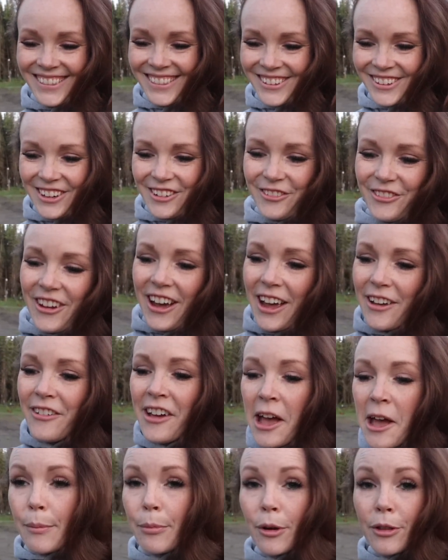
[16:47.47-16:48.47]
35,
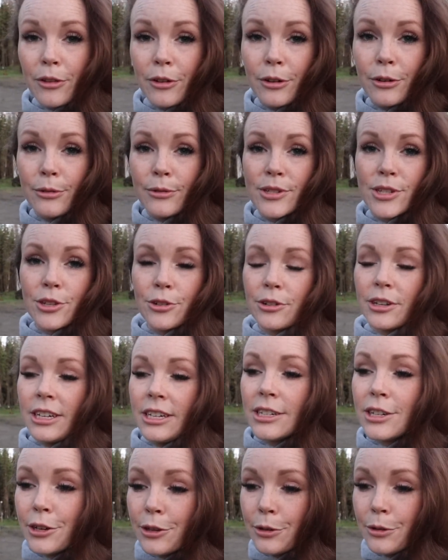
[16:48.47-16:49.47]
my brother who's
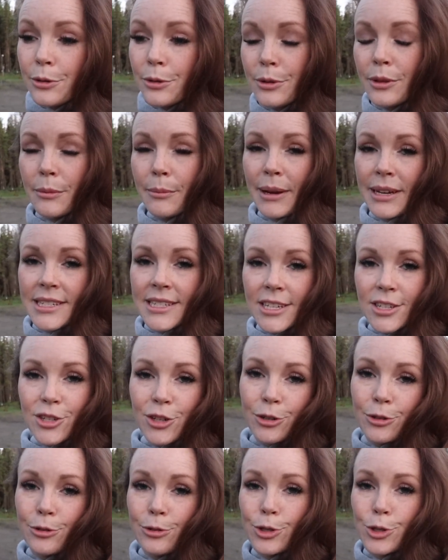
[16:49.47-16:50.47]
32, then my
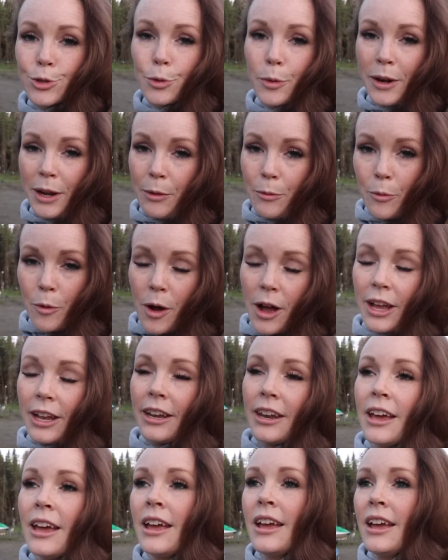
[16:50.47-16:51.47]
sister who's
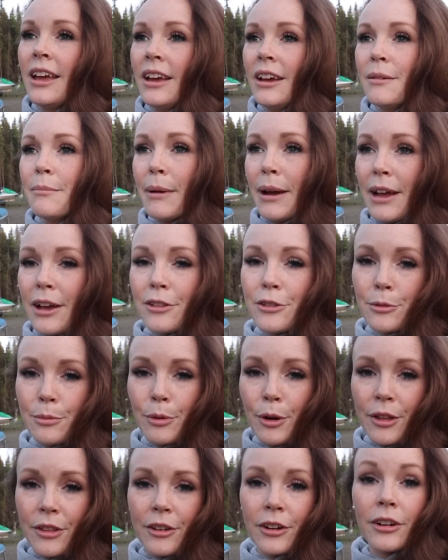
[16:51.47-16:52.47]
21, my other
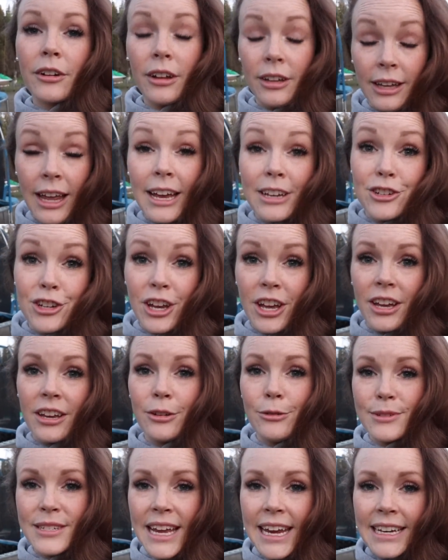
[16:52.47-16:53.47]
brother Elijah
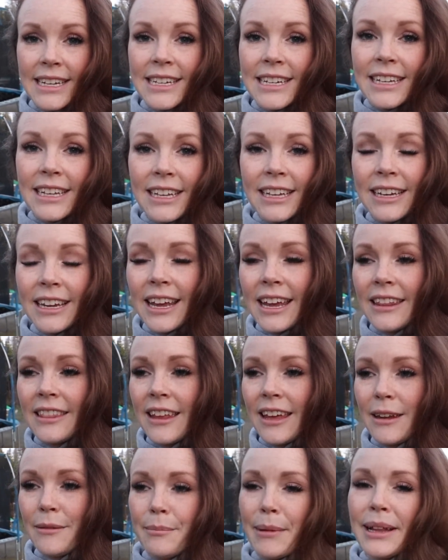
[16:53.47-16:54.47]
who's 18, and
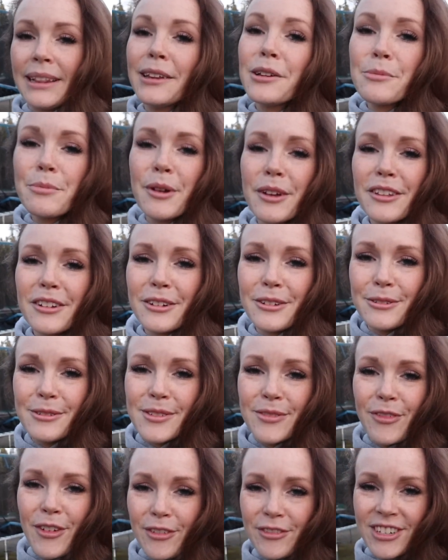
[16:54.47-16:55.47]
then my little brother
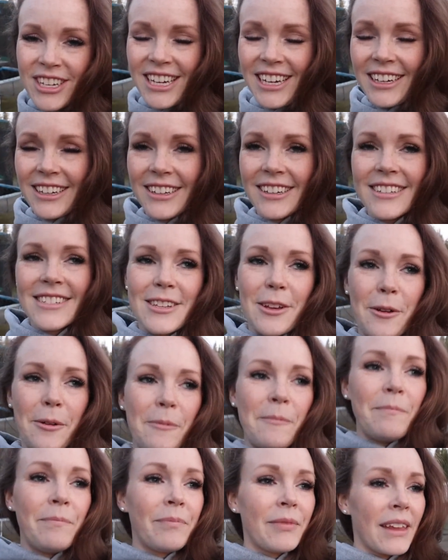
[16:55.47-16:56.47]
who's 15.
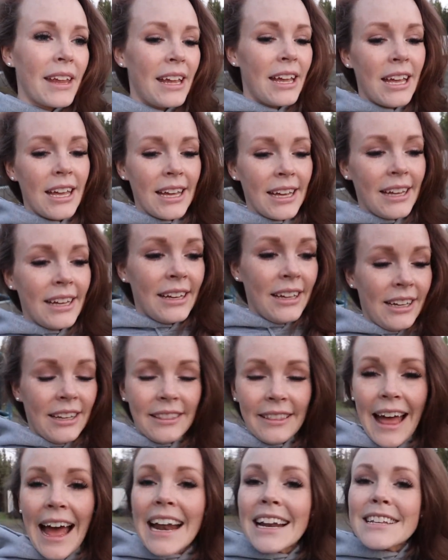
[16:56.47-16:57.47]
So
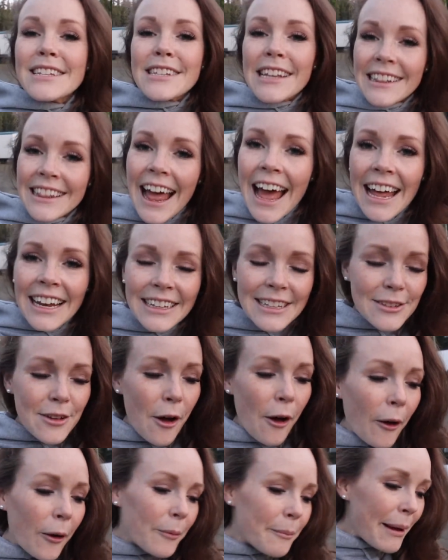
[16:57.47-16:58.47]
that is that is
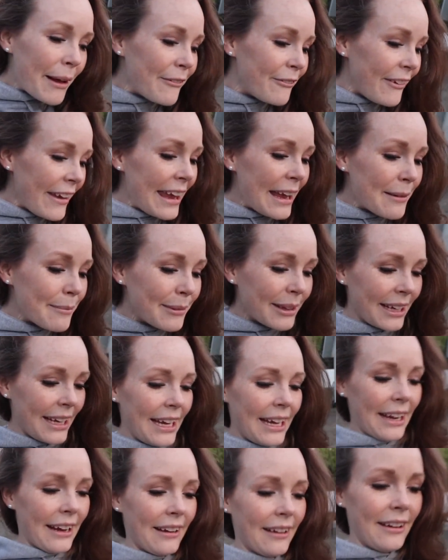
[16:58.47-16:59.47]
all my
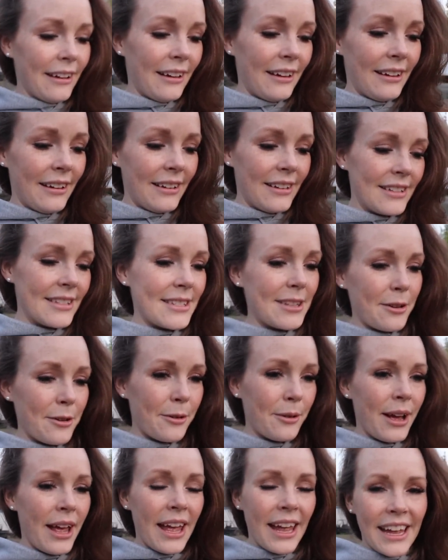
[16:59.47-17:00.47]
family.
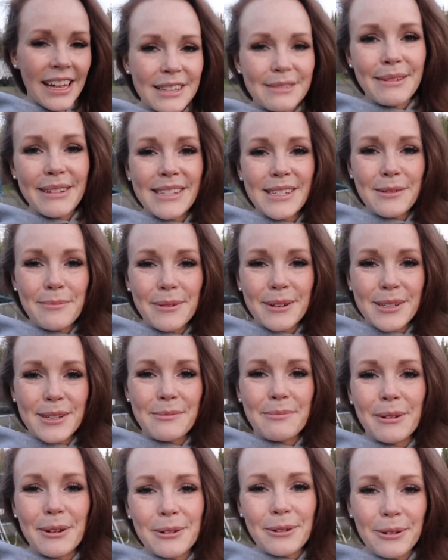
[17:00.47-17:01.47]
So it's been super,
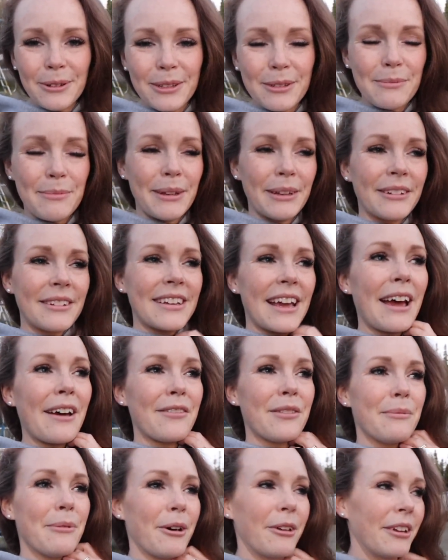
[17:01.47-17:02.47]
super cool to be able to
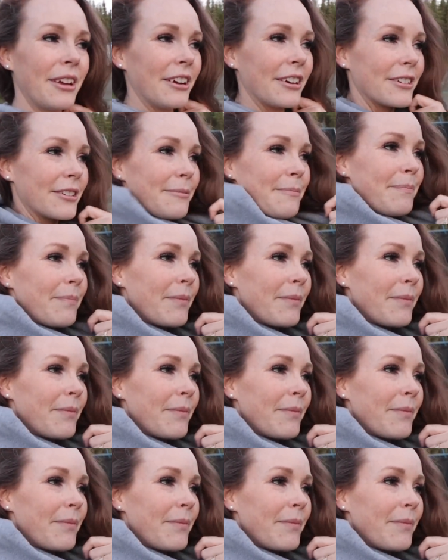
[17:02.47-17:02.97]
have them all here.